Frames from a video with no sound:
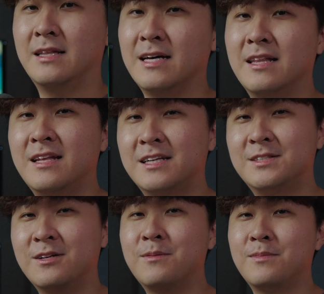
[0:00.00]
Then there's
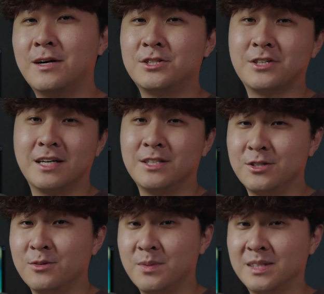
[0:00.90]
not much you can
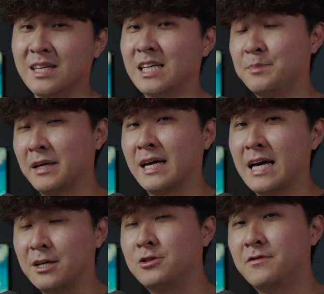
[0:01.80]
do besides being
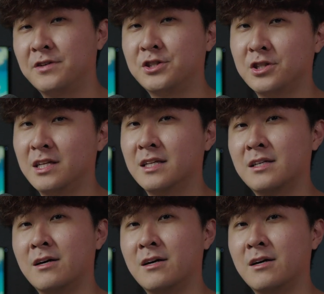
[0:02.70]
extra vigilant